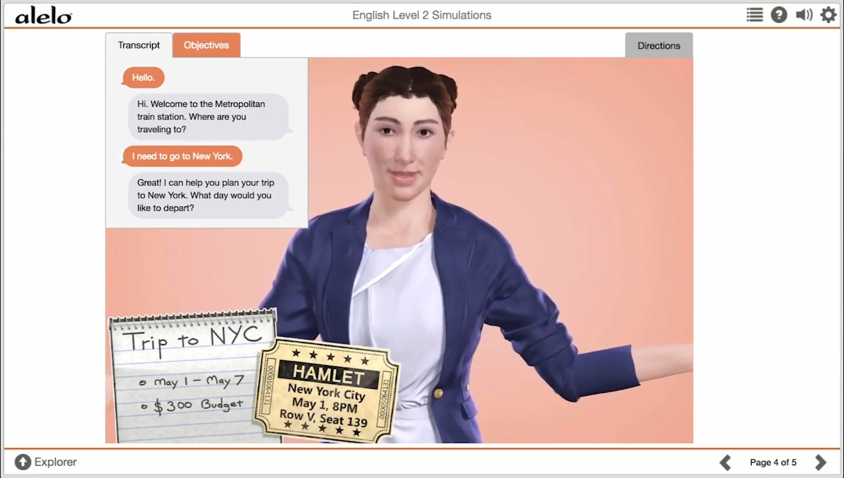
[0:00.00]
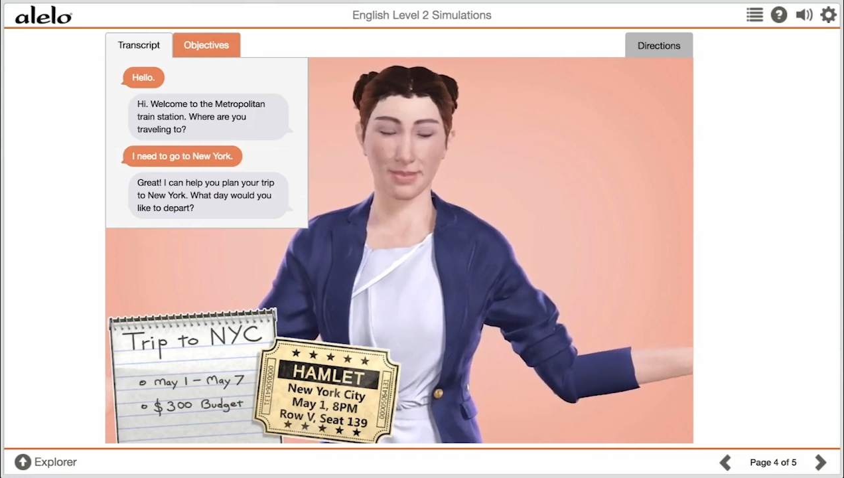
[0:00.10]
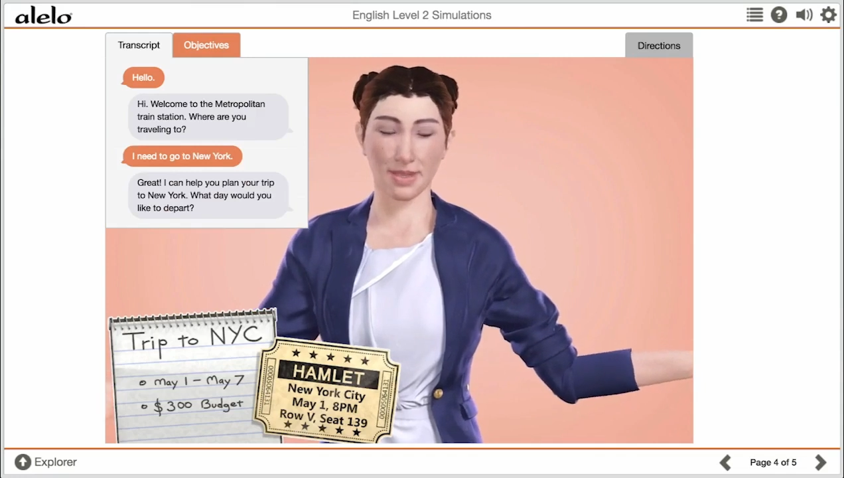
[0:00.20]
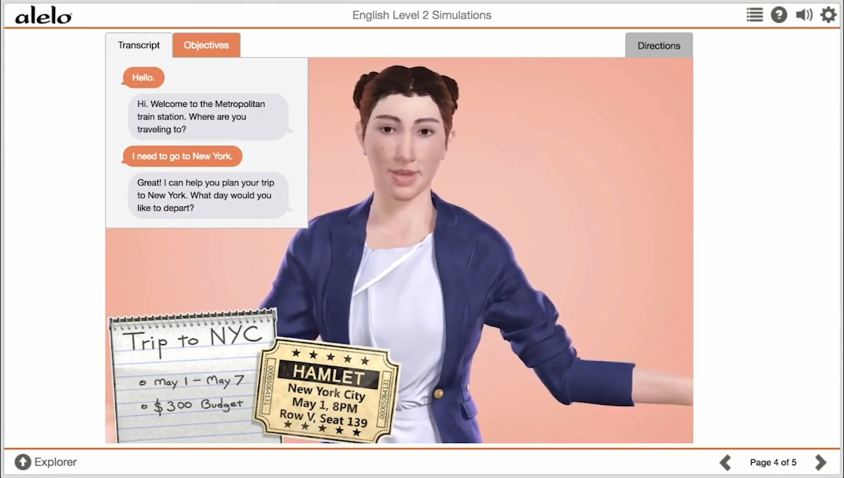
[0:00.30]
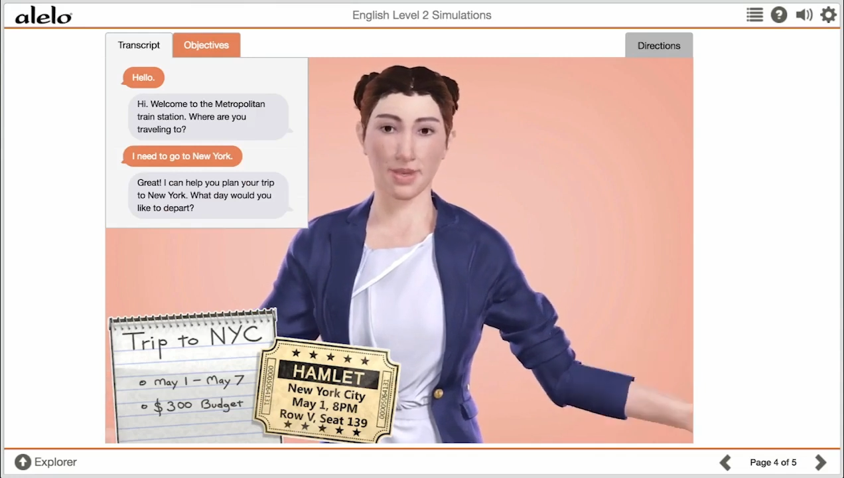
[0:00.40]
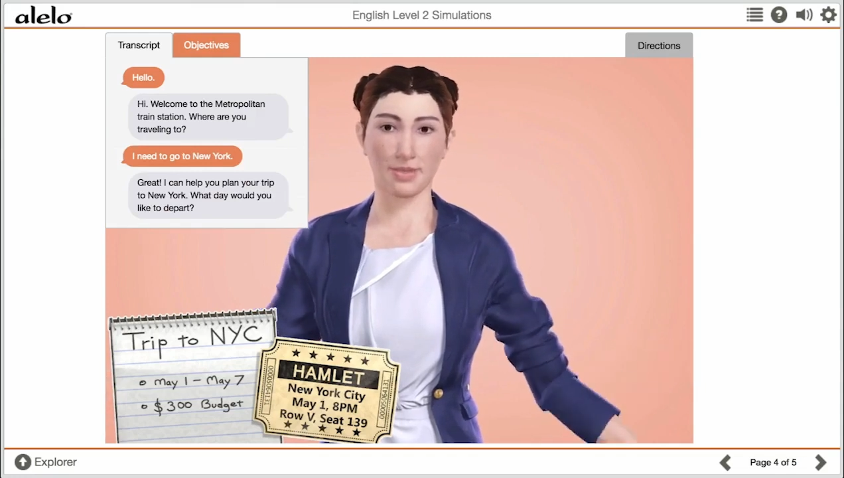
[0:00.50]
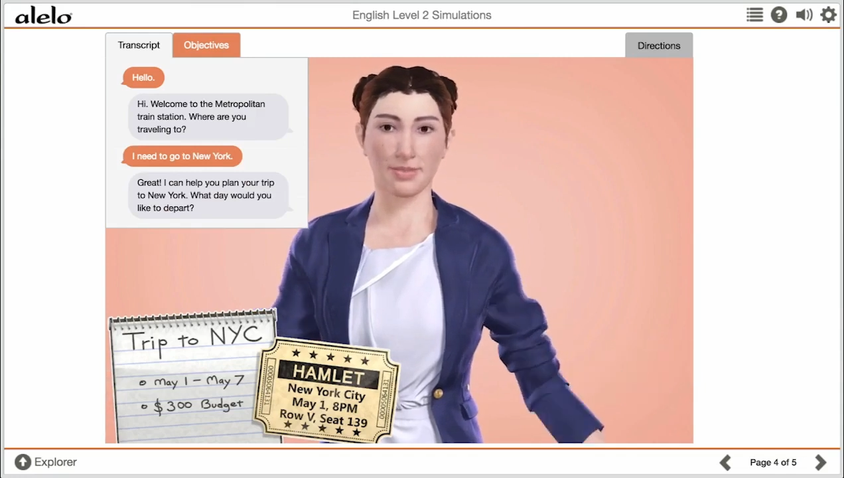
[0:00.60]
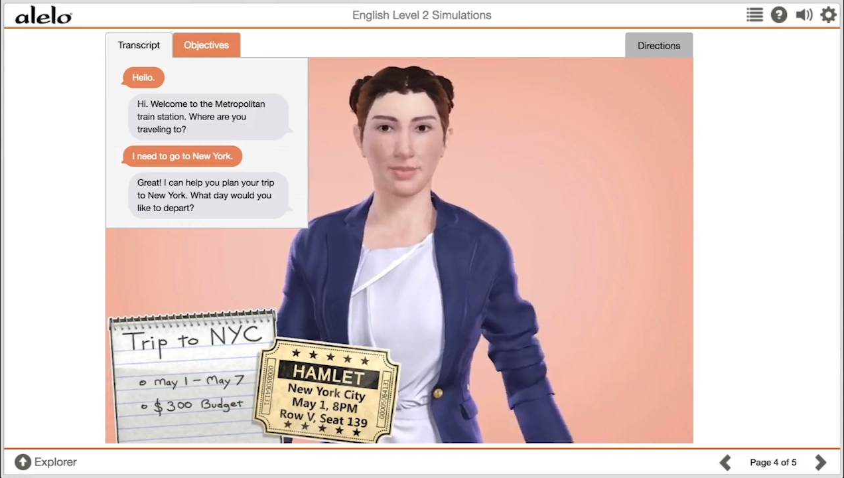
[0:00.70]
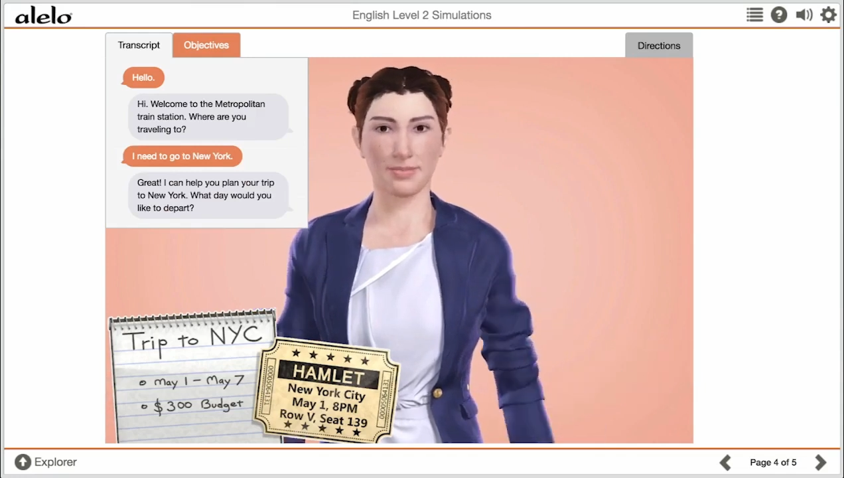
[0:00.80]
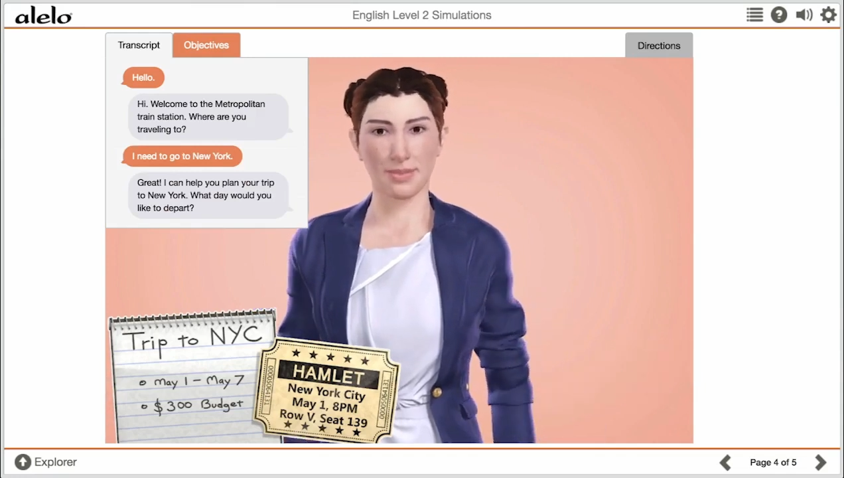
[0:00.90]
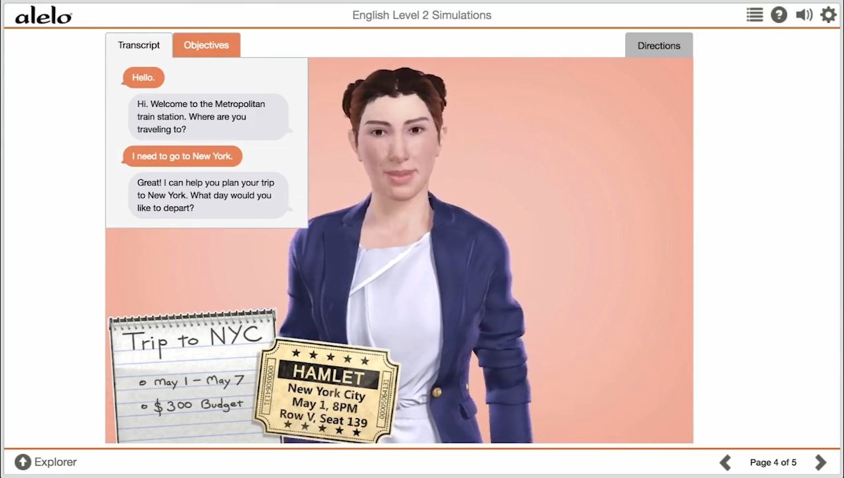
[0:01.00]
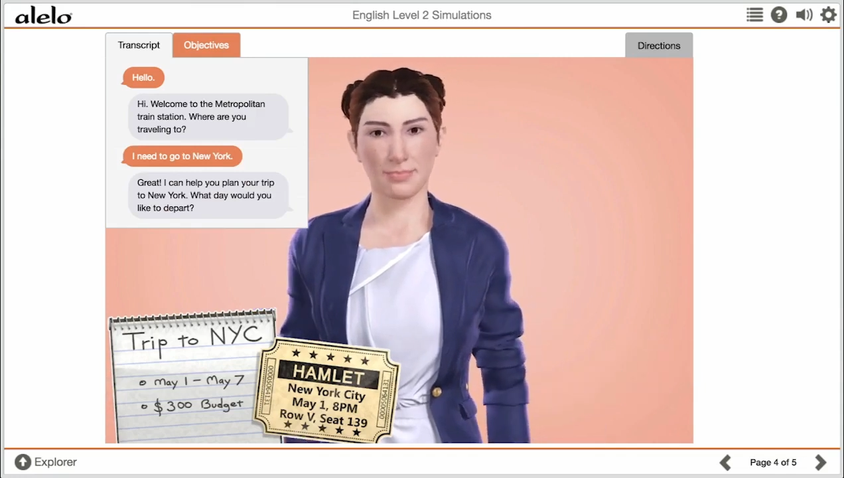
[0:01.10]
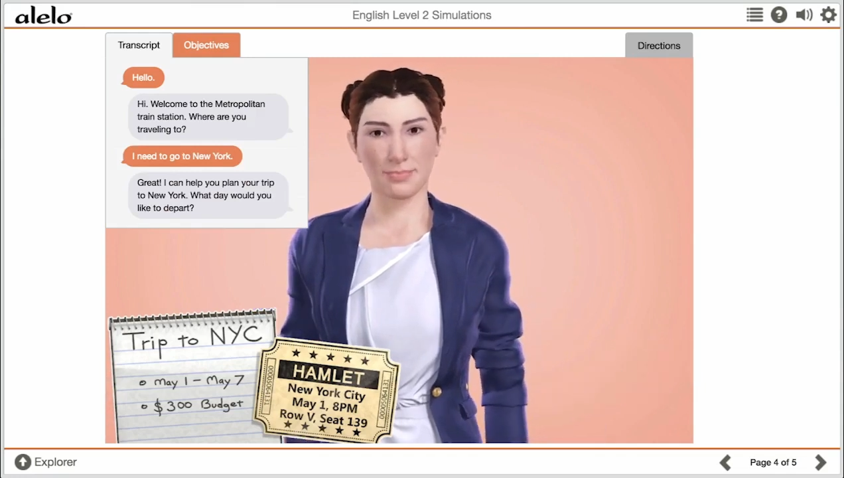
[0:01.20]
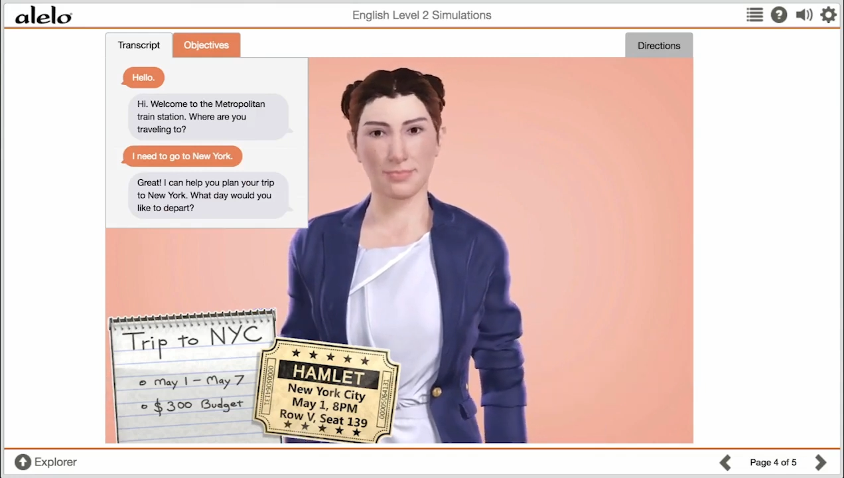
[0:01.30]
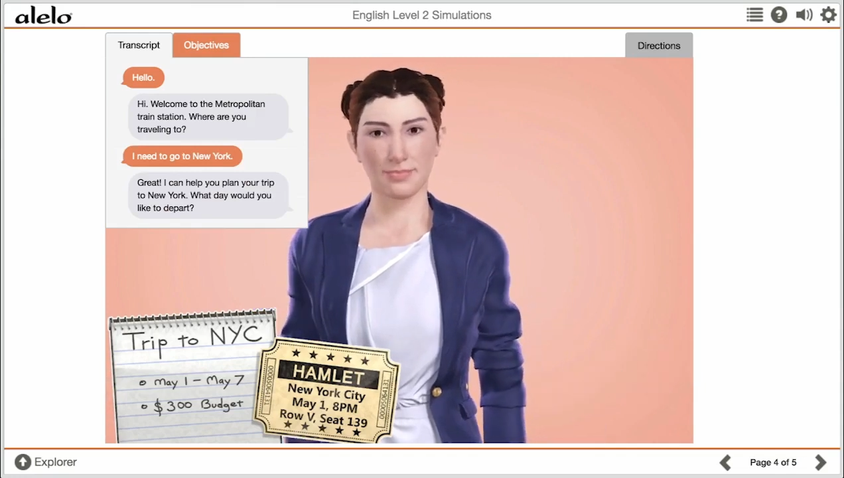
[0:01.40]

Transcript: What day would you like to depart?